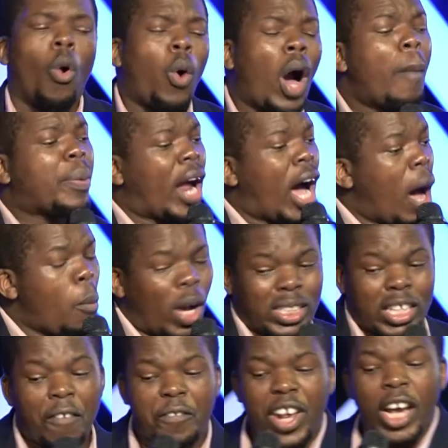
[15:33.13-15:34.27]
Abraham was
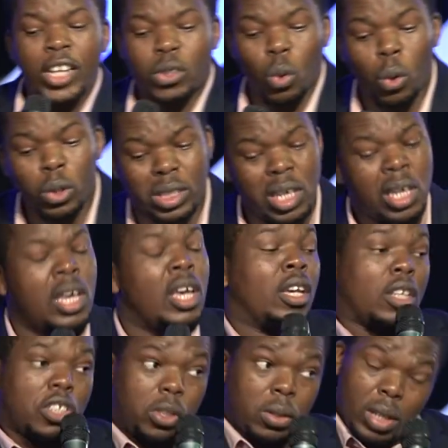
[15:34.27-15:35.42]
afraid ukuthi
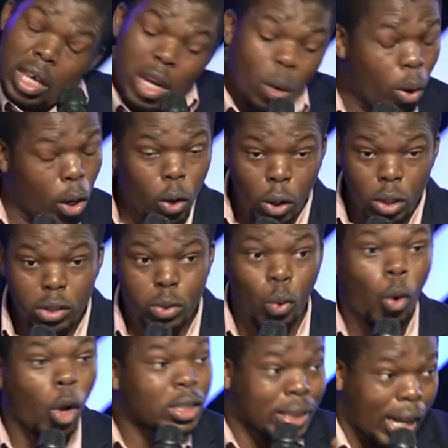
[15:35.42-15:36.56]
he will lose
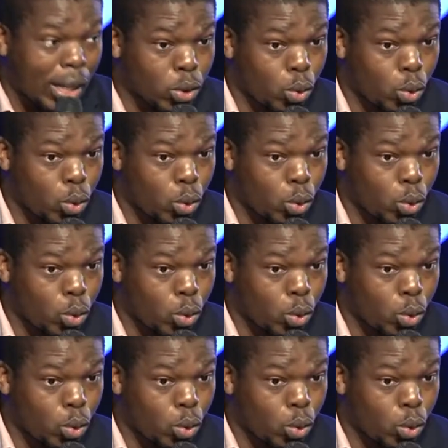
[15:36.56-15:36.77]
unkosikazi